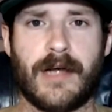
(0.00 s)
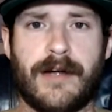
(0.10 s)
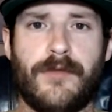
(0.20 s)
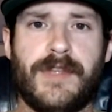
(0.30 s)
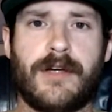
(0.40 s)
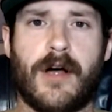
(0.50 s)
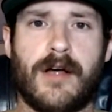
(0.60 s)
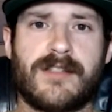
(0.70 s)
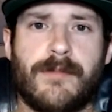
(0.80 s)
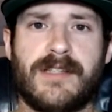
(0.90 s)
I don't think
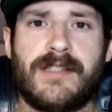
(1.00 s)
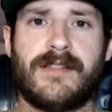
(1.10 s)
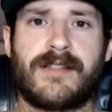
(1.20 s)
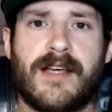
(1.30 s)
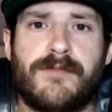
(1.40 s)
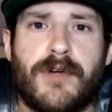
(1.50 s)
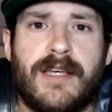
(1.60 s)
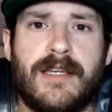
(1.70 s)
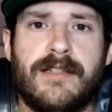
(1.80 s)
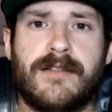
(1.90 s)
awesome as in this guy's
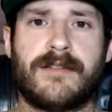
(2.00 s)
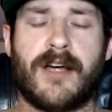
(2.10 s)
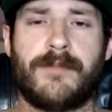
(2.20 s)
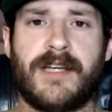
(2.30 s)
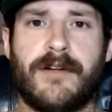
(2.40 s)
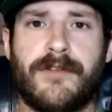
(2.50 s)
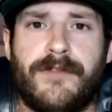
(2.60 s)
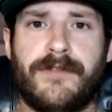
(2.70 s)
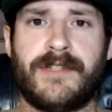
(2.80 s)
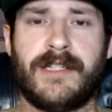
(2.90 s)
breaking into the top 10 of the
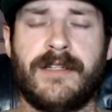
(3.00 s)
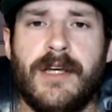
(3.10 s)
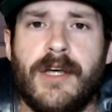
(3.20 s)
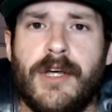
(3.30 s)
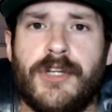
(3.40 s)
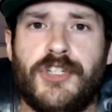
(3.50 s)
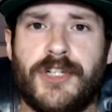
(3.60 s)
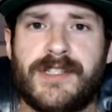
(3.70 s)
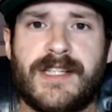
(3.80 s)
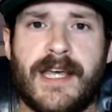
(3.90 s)
15
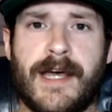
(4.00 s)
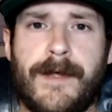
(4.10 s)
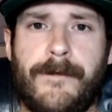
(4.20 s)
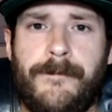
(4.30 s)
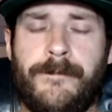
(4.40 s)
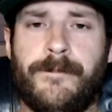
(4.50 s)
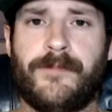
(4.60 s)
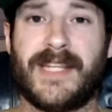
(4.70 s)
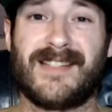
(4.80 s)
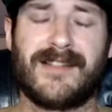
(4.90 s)
just yet.
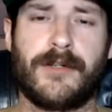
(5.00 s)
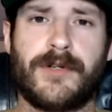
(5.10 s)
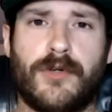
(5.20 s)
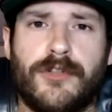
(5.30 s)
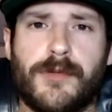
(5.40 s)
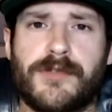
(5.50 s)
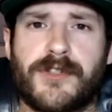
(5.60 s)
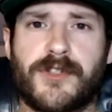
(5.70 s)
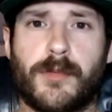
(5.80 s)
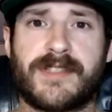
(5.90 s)
And he's a little bit older,
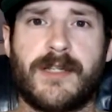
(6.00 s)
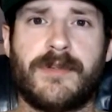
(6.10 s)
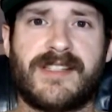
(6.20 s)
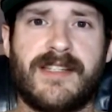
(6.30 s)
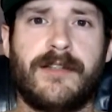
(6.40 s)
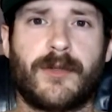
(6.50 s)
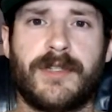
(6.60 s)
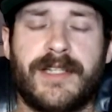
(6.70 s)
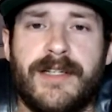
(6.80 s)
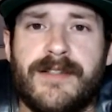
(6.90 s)
so we'll see what his ceiling
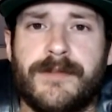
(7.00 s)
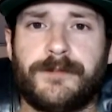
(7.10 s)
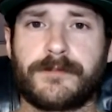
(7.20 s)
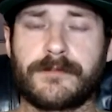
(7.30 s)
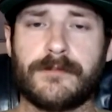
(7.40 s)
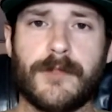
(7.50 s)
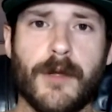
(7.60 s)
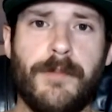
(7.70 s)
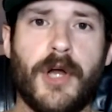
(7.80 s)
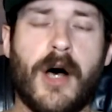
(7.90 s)
really is.
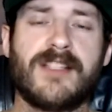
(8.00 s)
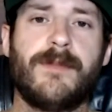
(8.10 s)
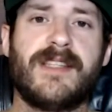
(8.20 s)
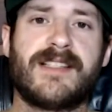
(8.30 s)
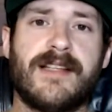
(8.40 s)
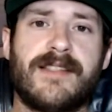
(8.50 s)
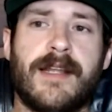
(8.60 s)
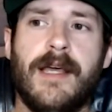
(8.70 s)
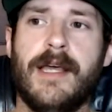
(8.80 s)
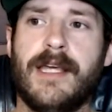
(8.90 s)
But awesome in the sense
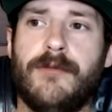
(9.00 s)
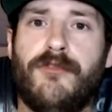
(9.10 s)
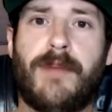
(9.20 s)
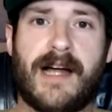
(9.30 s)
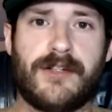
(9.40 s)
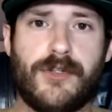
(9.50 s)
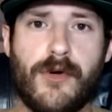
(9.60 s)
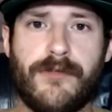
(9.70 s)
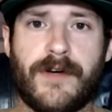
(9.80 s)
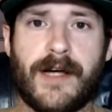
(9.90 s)
that he moved back to
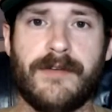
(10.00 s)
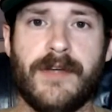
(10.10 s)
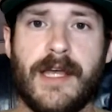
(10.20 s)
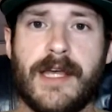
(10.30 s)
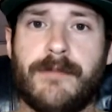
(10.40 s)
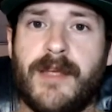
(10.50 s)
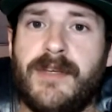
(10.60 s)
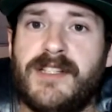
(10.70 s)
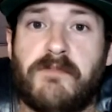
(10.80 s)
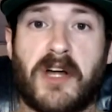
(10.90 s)
205, and
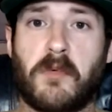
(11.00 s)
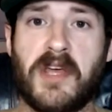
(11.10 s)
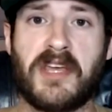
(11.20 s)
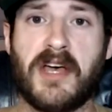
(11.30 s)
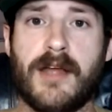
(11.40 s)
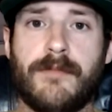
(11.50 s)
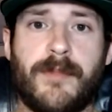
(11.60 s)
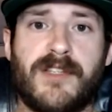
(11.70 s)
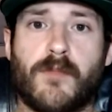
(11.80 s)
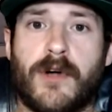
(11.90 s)
maybe it's better weight cut,
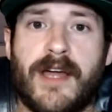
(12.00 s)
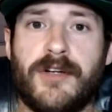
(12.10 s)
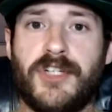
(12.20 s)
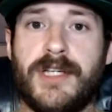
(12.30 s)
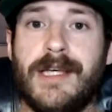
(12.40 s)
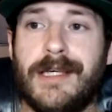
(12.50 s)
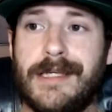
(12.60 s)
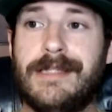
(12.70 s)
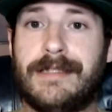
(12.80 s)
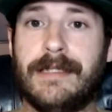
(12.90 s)
maybe it's more energy.
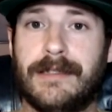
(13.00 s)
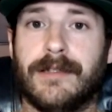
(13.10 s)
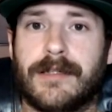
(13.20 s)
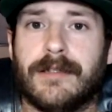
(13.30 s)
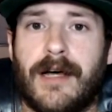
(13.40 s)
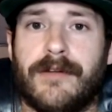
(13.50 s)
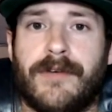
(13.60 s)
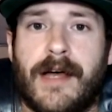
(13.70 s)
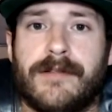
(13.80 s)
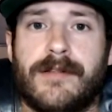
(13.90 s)
He did look a lot
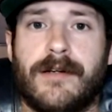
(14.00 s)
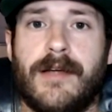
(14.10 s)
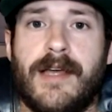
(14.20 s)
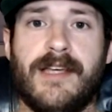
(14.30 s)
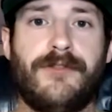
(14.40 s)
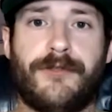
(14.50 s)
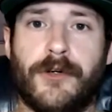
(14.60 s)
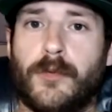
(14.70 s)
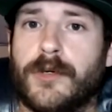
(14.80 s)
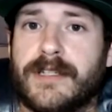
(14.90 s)
faster. His
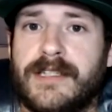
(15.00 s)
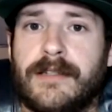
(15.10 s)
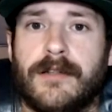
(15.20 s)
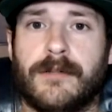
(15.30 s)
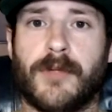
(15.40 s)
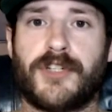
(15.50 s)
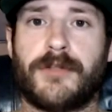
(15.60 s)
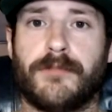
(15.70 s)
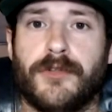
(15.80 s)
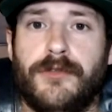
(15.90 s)
footwork did look
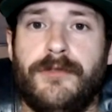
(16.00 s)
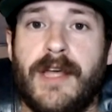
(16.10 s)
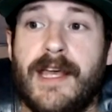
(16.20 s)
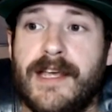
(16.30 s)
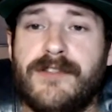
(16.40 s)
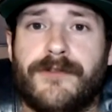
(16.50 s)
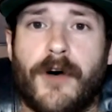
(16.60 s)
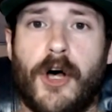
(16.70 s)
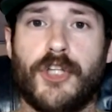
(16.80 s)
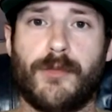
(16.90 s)
much improved. His
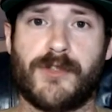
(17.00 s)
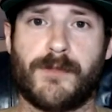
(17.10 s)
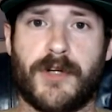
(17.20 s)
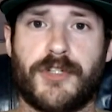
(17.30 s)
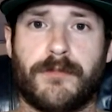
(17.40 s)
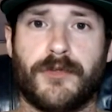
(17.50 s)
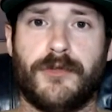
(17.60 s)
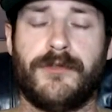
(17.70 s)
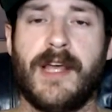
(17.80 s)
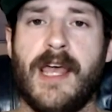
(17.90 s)
volume was much
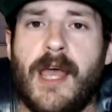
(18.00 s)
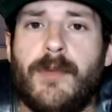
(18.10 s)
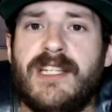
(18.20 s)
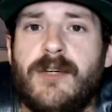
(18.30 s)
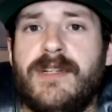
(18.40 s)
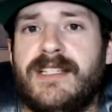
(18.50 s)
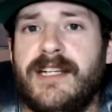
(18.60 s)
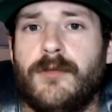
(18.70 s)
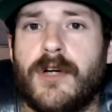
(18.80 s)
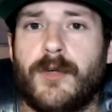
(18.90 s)
improved. And when he would
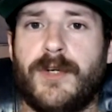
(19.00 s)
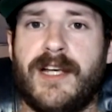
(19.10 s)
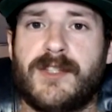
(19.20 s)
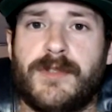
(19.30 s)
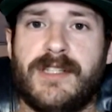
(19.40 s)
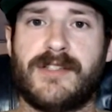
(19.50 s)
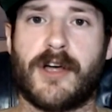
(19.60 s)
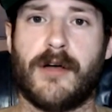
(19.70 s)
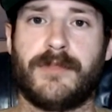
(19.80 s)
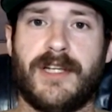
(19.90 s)
ding Rodriguez with these
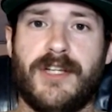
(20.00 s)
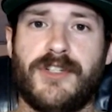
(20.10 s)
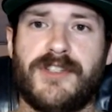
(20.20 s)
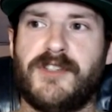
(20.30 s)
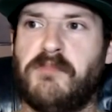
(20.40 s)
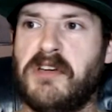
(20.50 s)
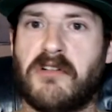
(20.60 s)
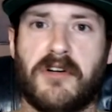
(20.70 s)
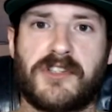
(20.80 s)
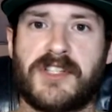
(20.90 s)
combinations, these big
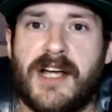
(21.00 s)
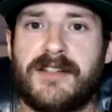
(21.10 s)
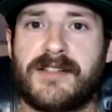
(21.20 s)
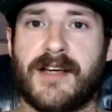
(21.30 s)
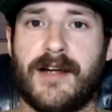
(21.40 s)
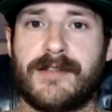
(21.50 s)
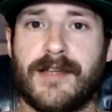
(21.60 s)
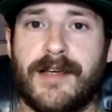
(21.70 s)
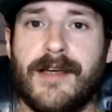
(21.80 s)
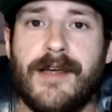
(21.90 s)
hooks side to side, it's
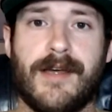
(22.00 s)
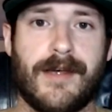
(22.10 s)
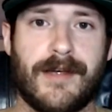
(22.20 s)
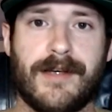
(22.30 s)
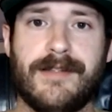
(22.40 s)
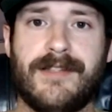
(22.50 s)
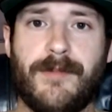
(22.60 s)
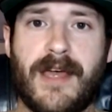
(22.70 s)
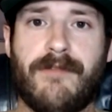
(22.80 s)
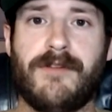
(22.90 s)
like, that's
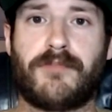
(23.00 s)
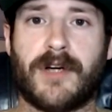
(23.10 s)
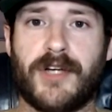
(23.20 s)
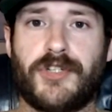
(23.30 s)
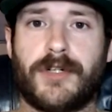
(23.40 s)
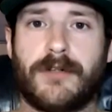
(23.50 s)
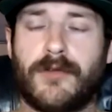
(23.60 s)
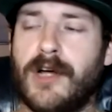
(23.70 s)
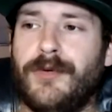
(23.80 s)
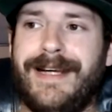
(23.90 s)
some heavy pressure.
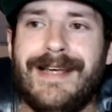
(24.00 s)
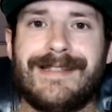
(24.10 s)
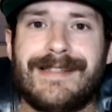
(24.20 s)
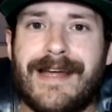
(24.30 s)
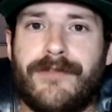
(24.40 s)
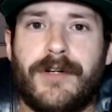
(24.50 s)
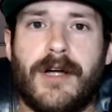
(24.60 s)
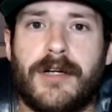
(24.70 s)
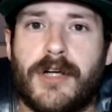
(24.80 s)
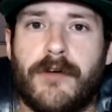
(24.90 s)
Rodriguez never
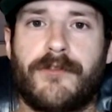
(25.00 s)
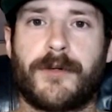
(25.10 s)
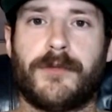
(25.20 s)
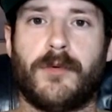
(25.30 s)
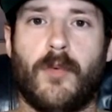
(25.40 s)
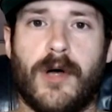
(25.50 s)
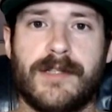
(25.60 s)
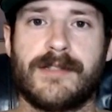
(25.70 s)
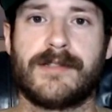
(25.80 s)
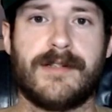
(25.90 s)
got comfortable
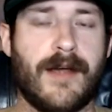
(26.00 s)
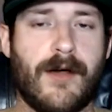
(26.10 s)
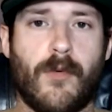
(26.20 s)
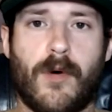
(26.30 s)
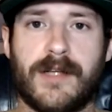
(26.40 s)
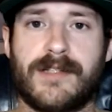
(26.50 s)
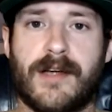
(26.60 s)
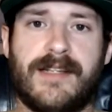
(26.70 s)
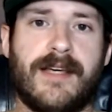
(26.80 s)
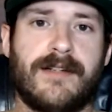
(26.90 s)
once, not once.
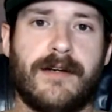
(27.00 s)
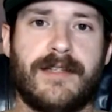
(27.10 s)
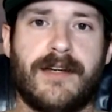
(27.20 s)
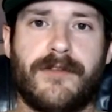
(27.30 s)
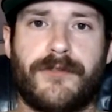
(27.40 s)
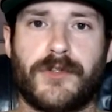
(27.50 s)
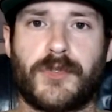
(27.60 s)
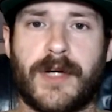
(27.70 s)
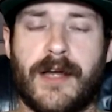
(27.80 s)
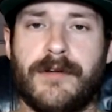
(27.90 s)
Got taken down at the end of the
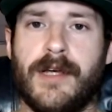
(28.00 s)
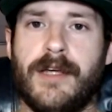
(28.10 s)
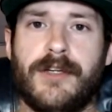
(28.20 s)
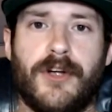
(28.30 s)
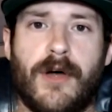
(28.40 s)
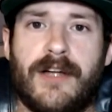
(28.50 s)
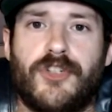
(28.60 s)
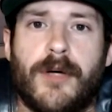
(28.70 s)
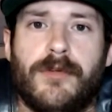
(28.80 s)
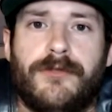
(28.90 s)
first round, you know, had
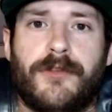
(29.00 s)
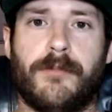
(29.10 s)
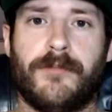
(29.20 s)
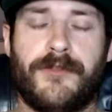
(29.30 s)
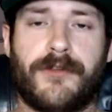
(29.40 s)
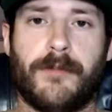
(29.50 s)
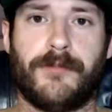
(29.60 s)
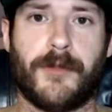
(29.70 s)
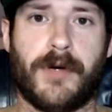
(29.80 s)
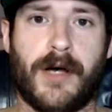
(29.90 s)
trouble
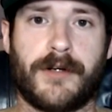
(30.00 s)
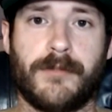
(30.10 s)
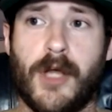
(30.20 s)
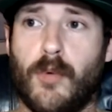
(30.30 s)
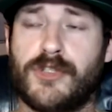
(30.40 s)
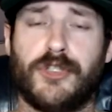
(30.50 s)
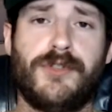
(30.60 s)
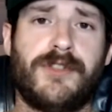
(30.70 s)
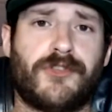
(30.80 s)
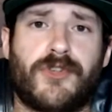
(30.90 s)
from the bottom, was
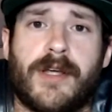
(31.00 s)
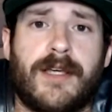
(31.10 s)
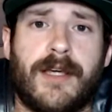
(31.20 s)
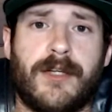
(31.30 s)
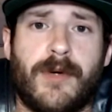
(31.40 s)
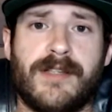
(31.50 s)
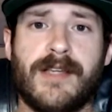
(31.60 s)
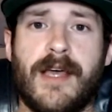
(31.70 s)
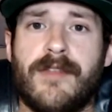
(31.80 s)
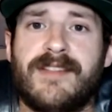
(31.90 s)
losing the striking anyways.
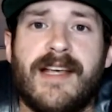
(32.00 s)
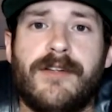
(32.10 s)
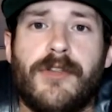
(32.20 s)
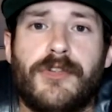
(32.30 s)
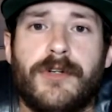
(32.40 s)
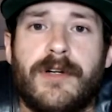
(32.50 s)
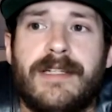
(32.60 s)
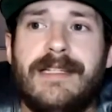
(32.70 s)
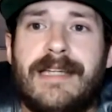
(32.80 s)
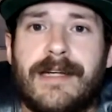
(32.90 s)
The second and third round,
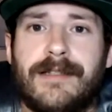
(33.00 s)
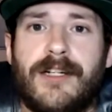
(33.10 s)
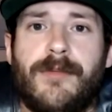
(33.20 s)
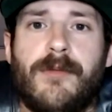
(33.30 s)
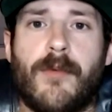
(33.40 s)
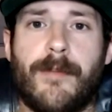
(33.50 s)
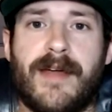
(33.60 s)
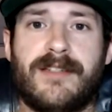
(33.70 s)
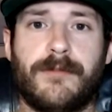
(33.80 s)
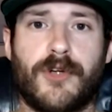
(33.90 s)
he'd get a little bit of
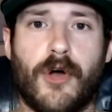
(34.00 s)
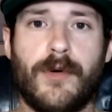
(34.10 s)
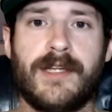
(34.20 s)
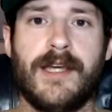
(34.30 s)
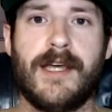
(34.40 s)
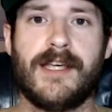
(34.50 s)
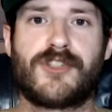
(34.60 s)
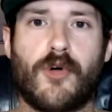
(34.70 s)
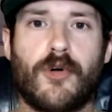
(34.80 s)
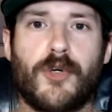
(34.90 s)
momentum going.
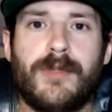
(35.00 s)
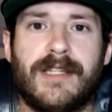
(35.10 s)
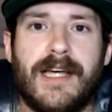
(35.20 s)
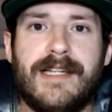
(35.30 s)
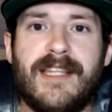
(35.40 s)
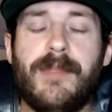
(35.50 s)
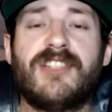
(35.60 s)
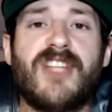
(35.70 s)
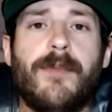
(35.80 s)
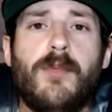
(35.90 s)
His corner would like it. They'd be like,
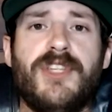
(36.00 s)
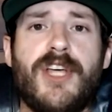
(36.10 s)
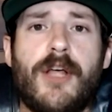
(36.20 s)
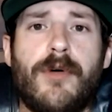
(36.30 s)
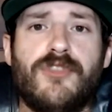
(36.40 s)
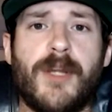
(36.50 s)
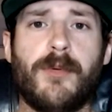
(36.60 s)
step in with the elbow.